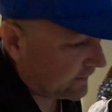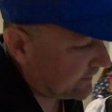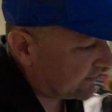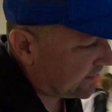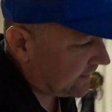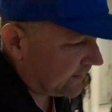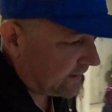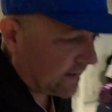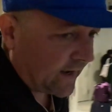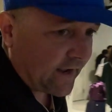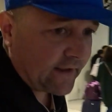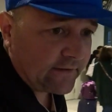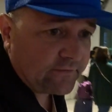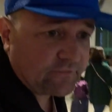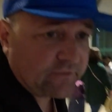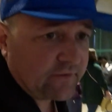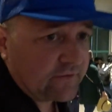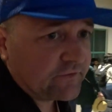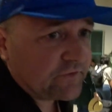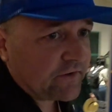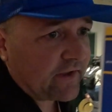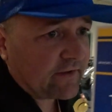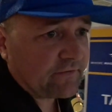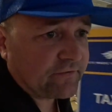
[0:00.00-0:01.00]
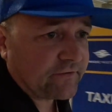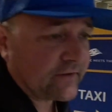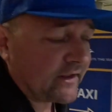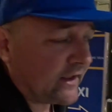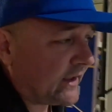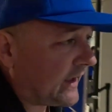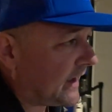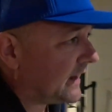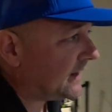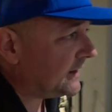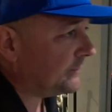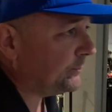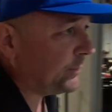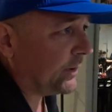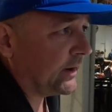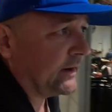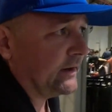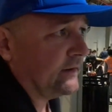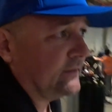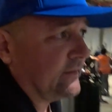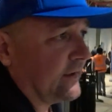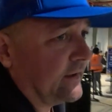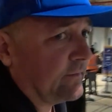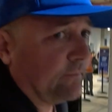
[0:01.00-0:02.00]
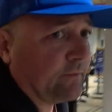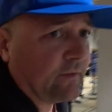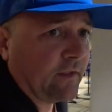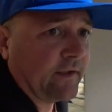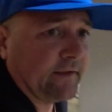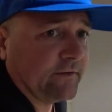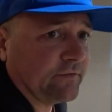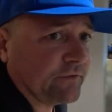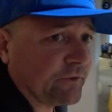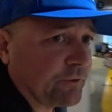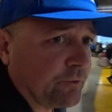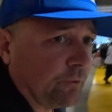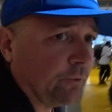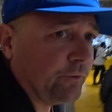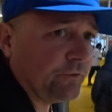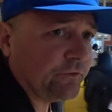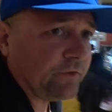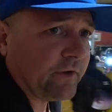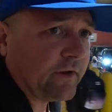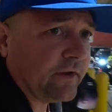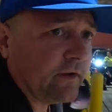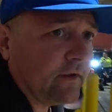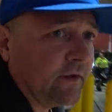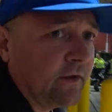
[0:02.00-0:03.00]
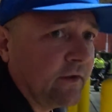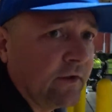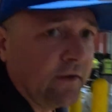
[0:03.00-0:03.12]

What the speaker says: Again, I suggest that anybody that likes cruising